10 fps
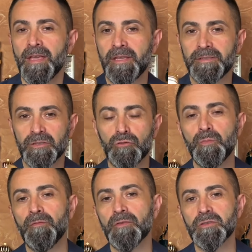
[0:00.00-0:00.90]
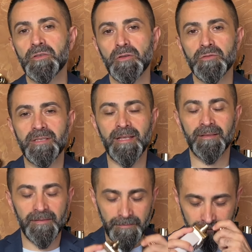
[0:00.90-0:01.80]
It's a super versatile
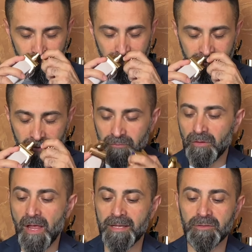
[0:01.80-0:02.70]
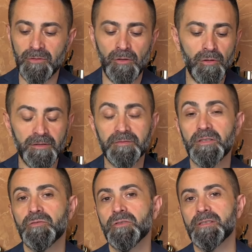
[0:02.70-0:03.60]
scent that relies on a lot of
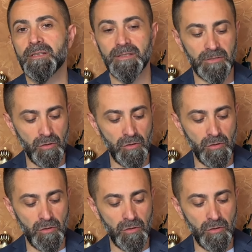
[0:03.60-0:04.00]
citruses,